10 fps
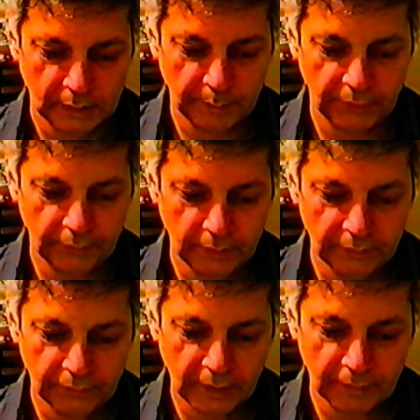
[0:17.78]
Number
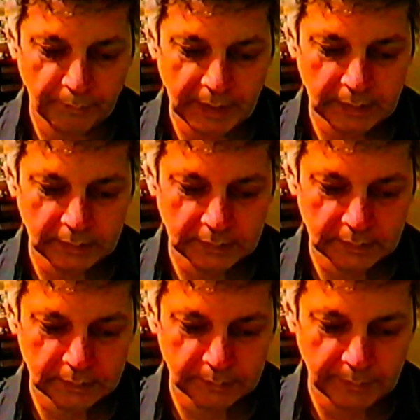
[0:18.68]
35,
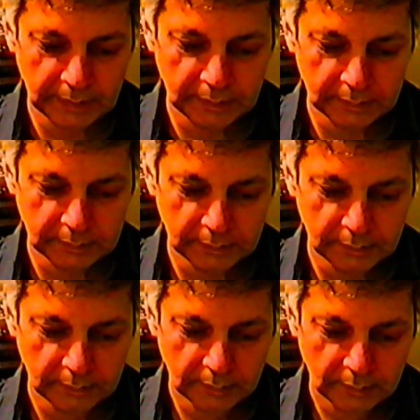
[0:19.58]
medicine,
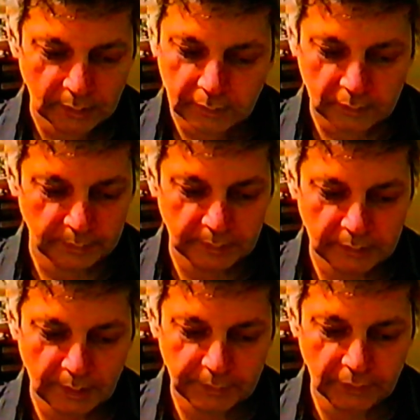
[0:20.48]
medicine.
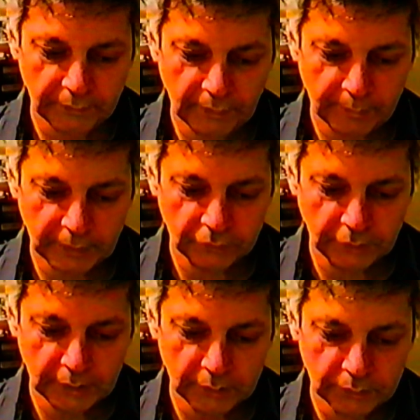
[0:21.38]
Number 35,
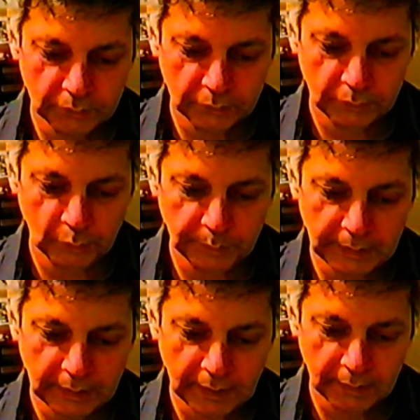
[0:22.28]
machine to
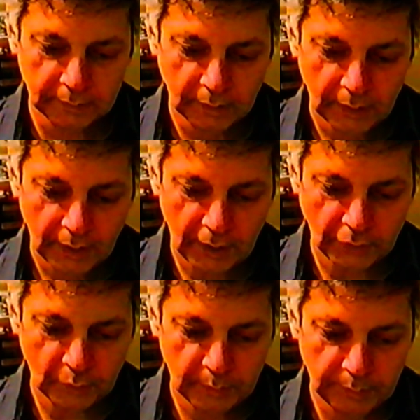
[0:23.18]
duplicate a
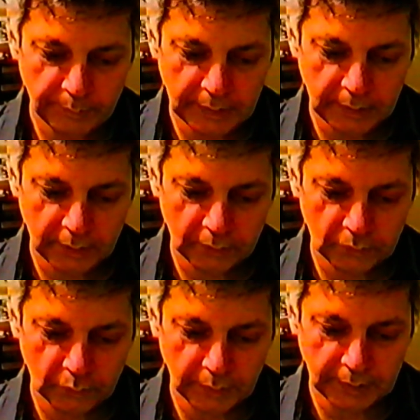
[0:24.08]
human being
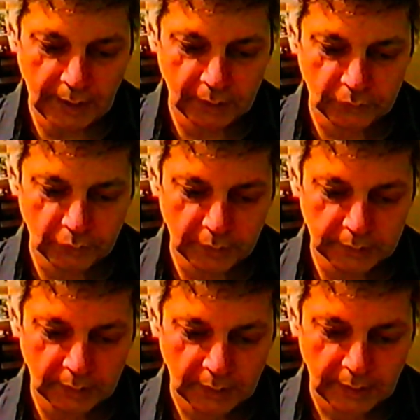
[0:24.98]
into an
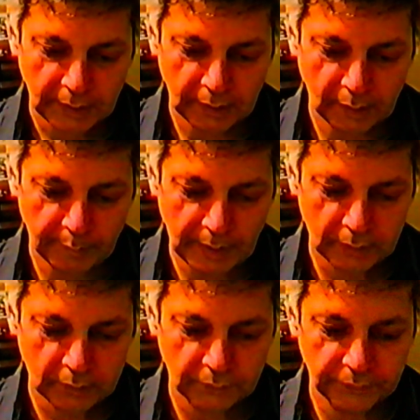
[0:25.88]
android in a
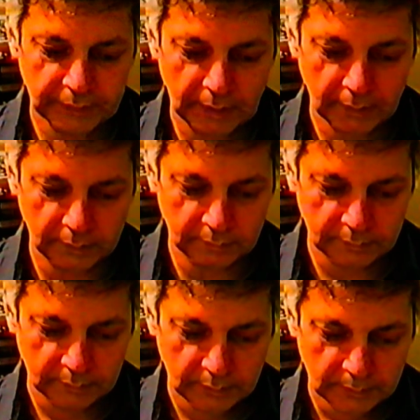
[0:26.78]
matter of
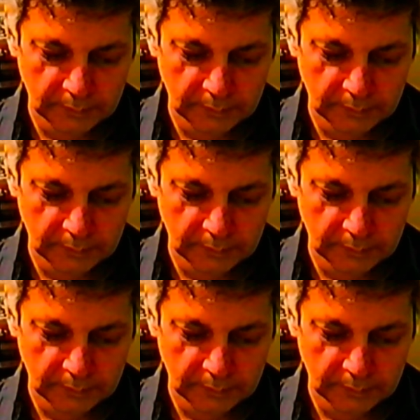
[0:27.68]
seconds.